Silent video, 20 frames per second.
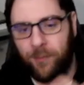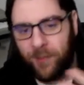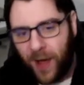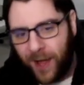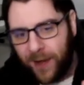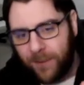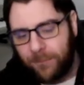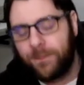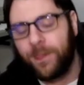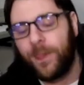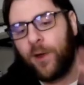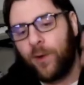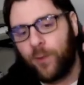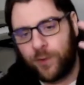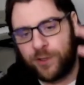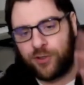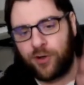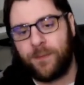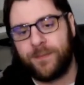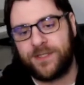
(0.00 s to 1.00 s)
But
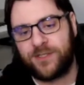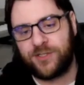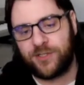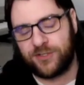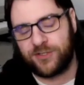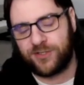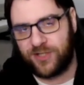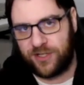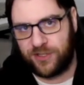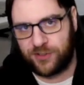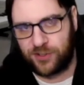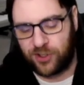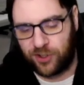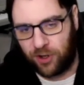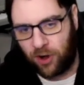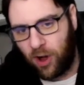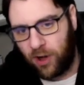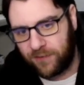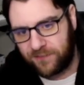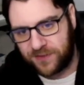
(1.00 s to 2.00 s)
we draw Mr.
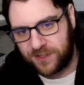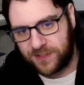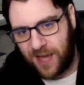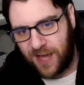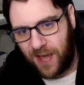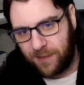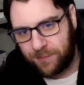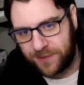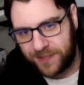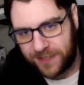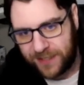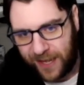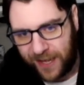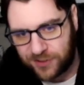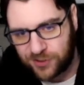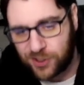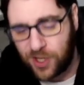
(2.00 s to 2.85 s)
Sinister off the top of the deck.